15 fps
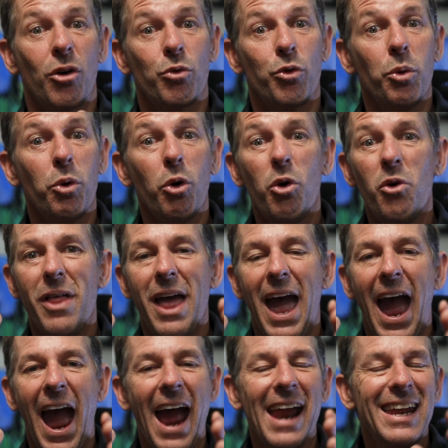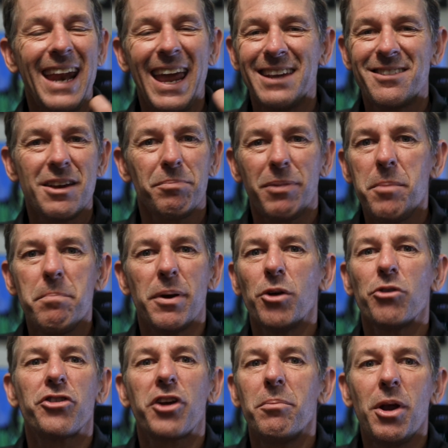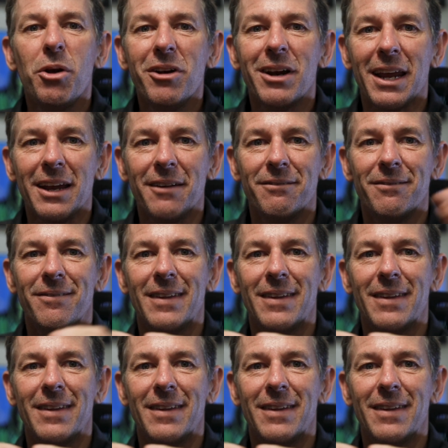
a rule, and it simply builds community.